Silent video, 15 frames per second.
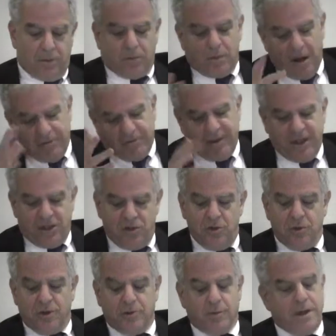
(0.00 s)
roughly
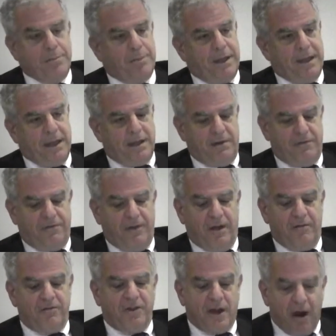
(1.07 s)
$2 or $3 billion of
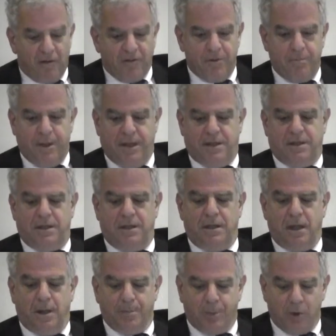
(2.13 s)
government
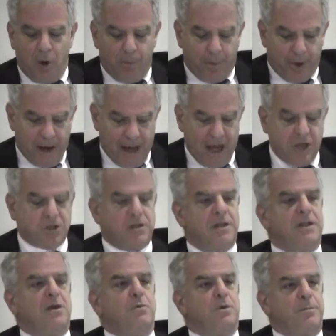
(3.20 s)

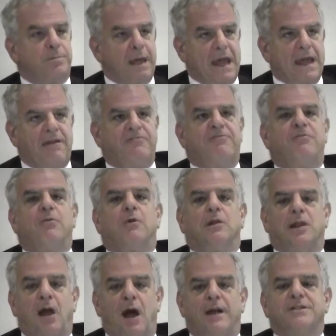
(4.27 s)
appropriation that would pay for
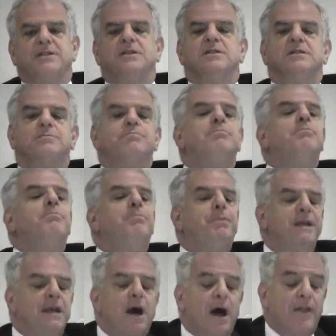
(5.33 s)
losses
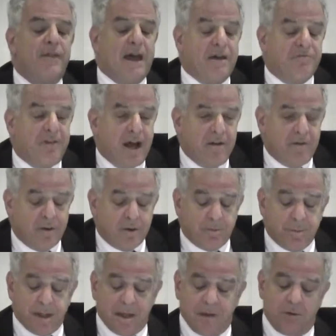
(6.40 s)
beyond that $500
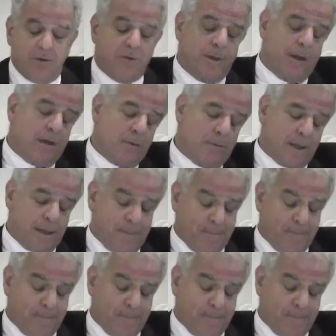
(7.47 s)
million or $300